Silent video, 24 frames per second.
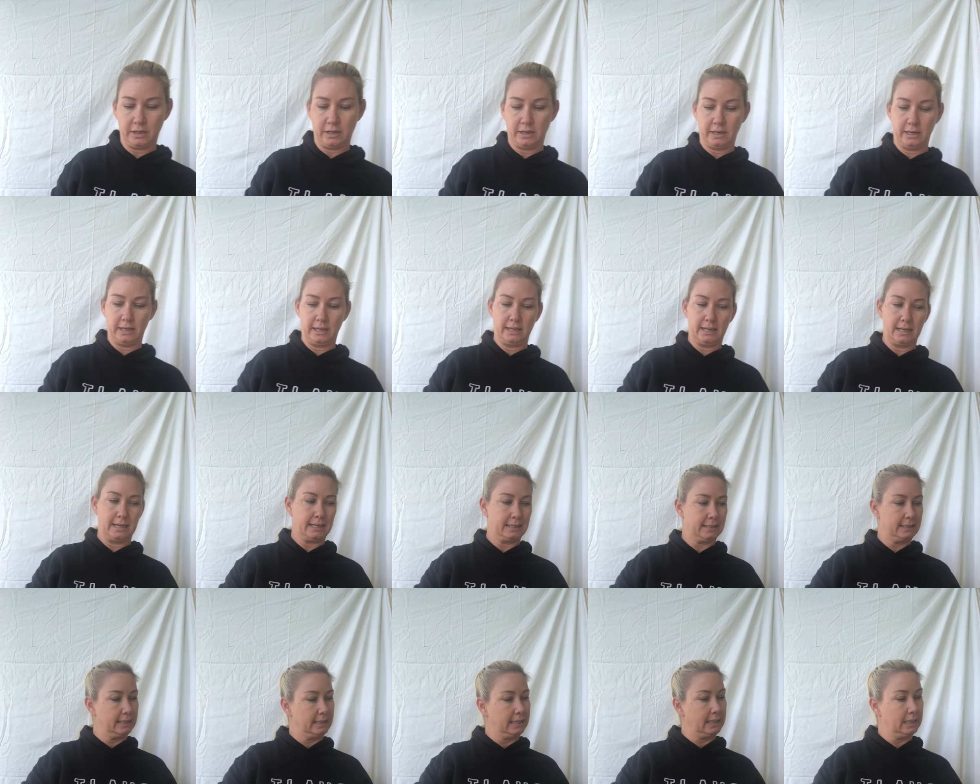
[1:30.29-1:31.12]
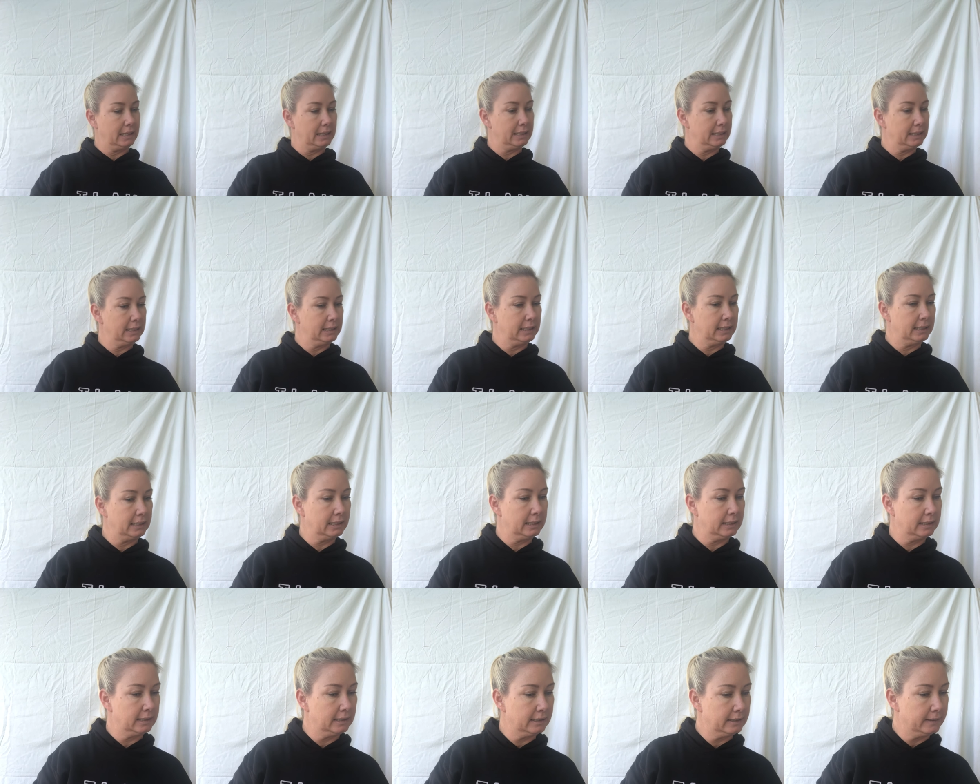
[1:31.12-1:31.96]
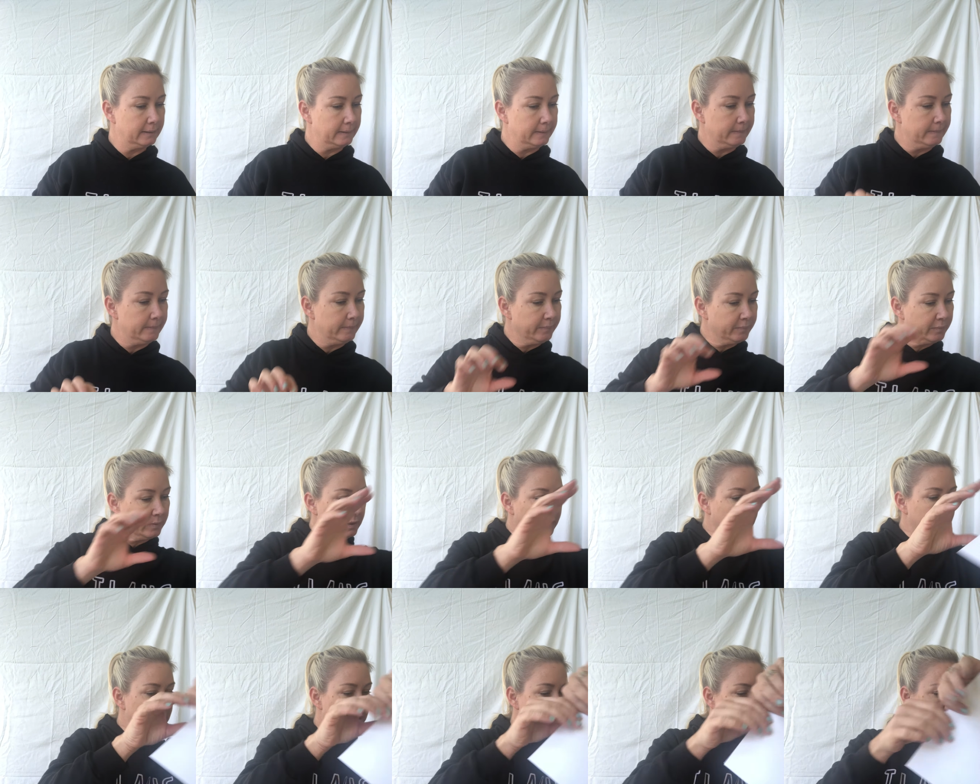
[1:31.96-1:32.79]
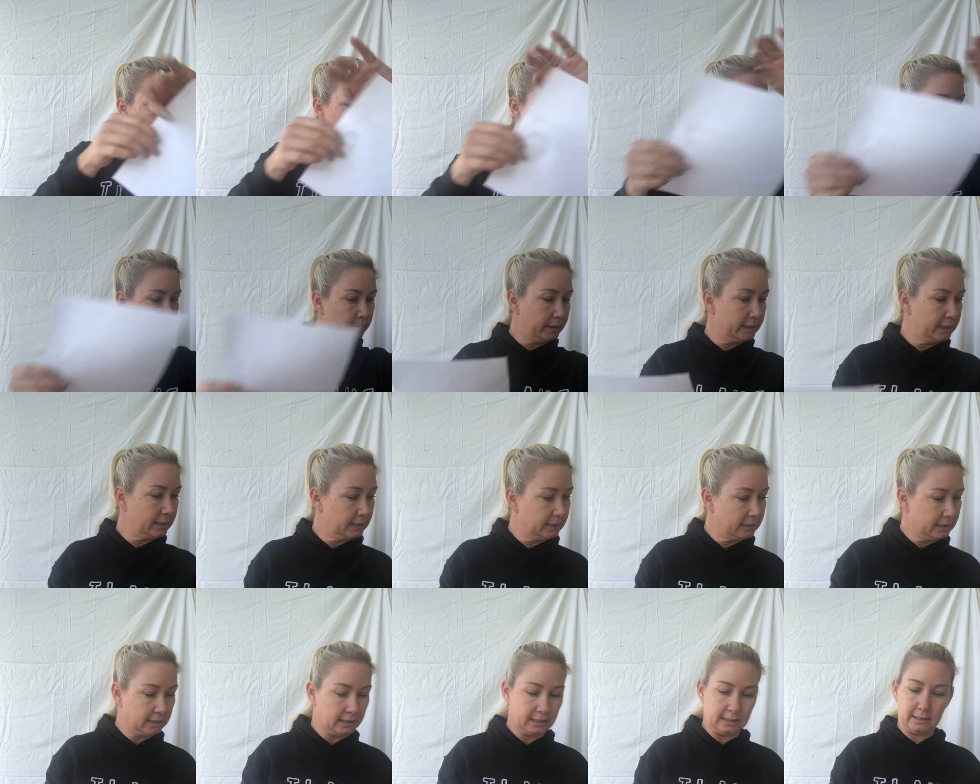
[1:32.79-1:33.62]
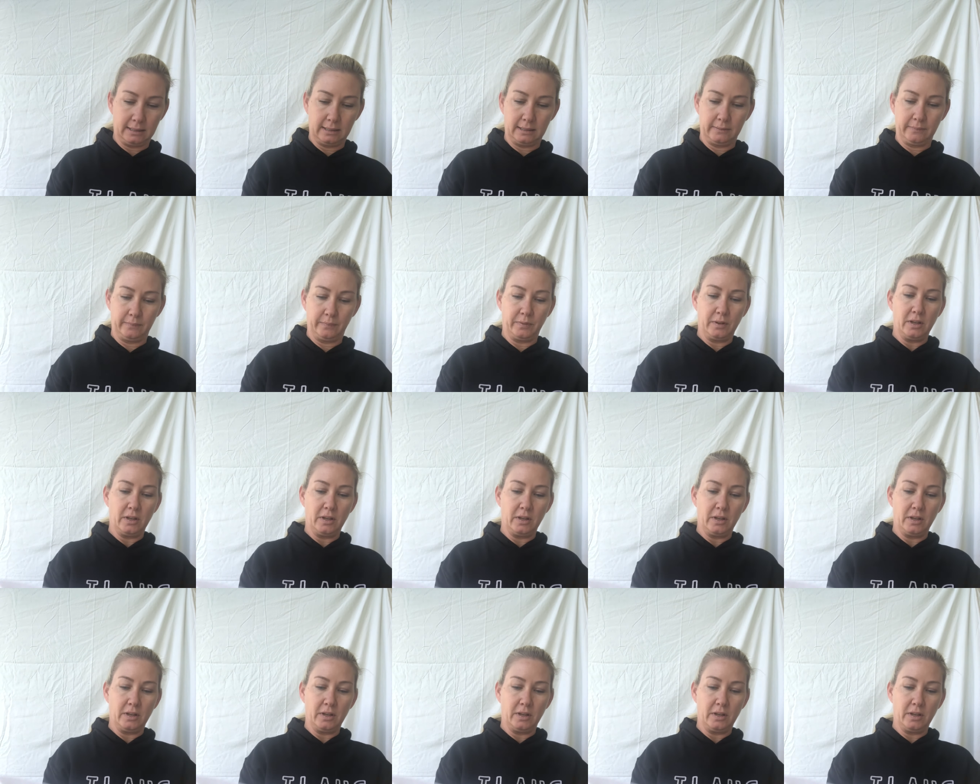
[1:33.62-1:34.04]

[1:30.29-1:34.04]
area nice and clean. Let's see, which way does this?